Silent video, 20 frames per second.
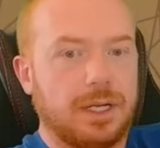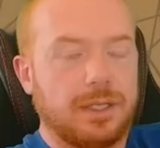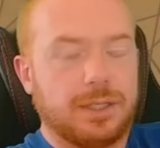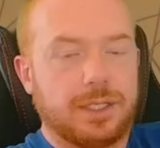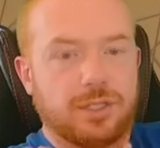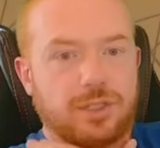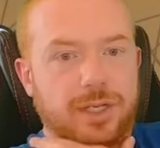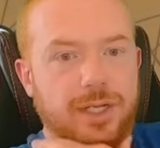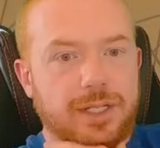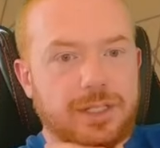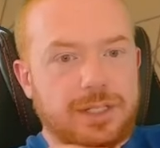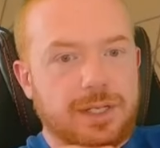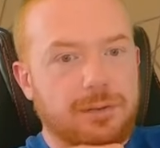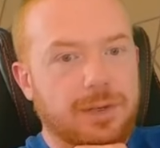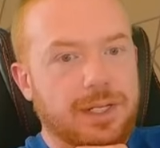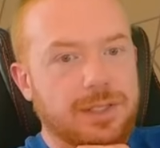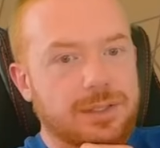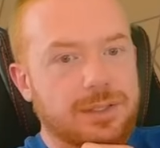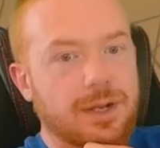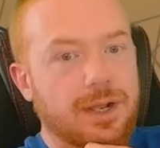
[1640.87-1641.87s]
And the chance that
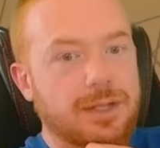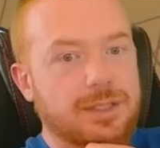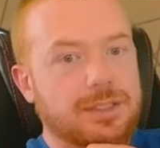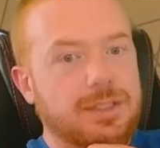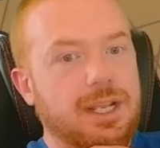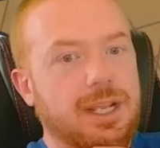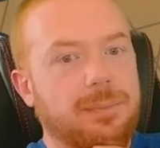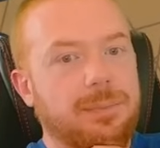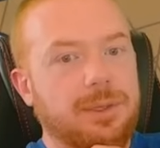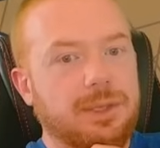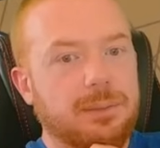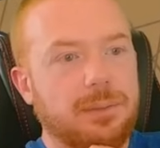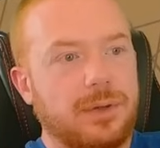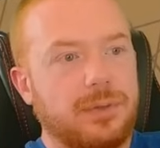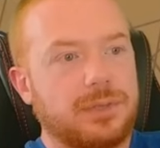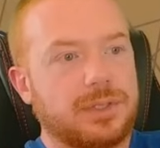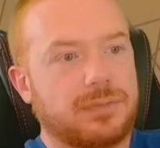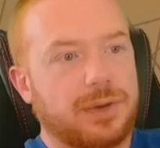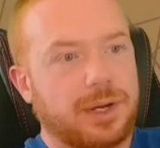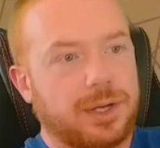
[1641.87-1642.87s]
Red's not sniping, the
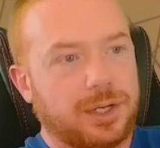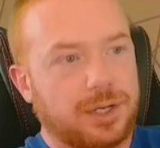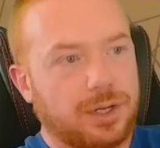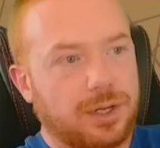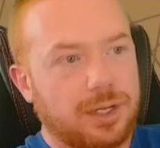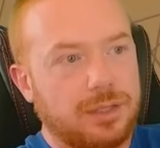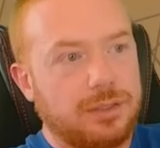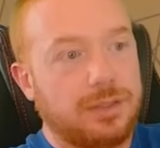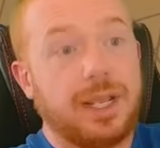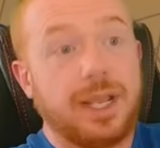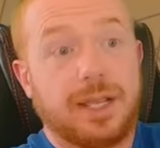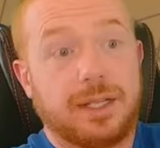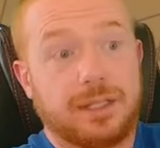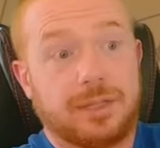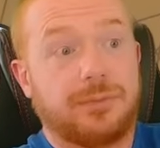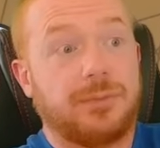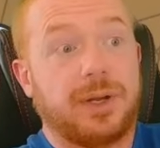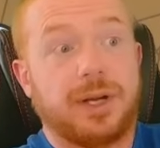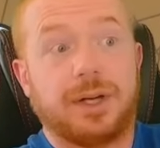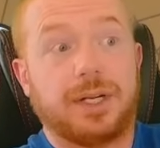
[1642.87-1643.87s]
move is very good. Yeah,
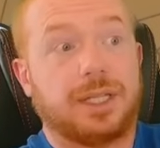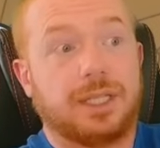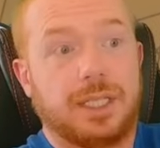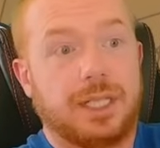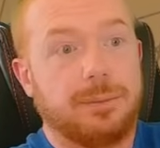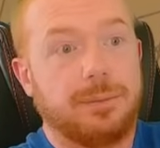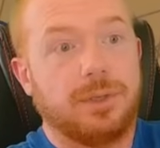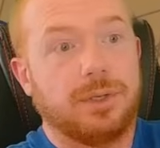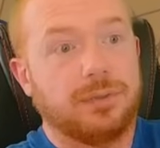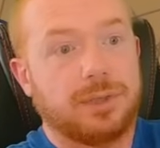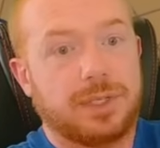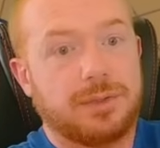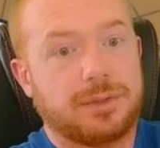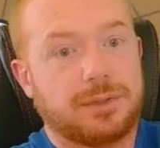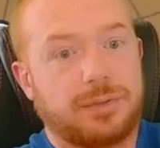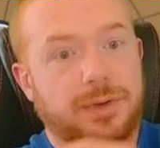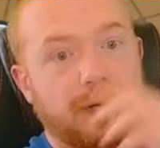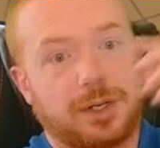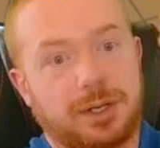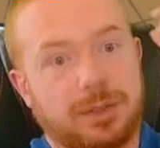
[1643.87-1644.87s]
it's a very clean move. It
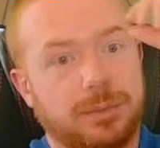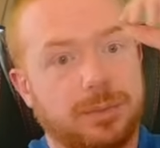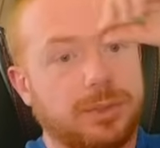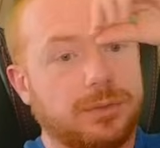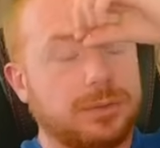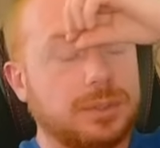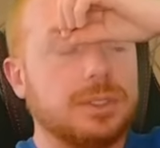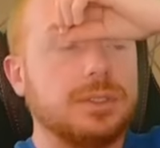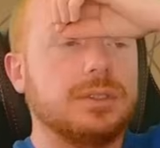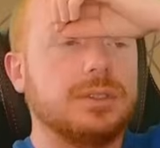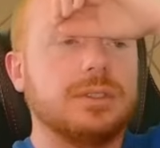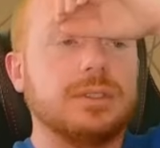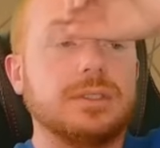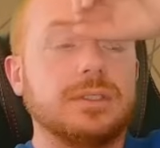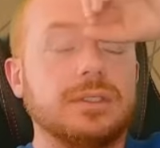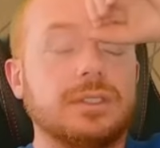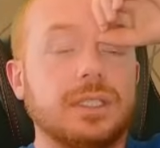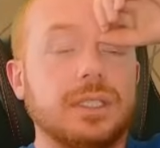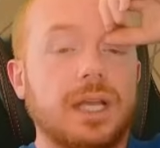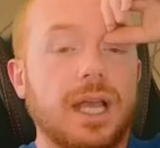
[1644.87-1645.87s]
was a very good move.
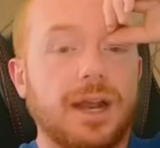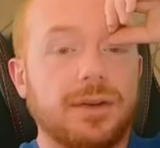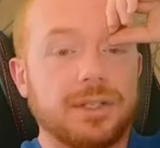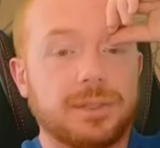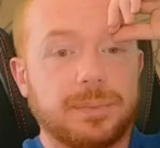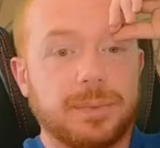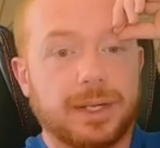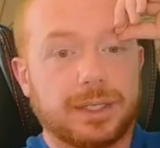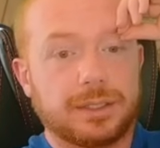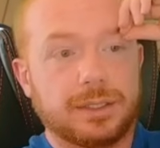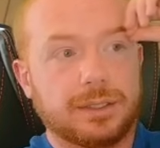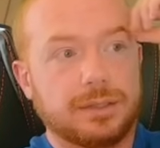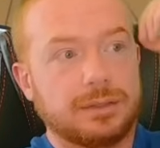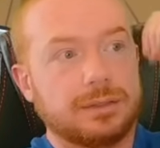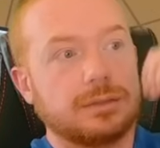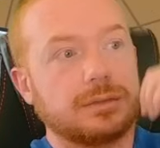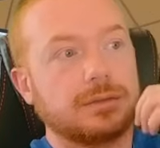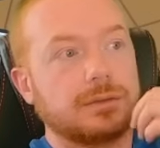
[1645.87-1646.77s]
I respect it.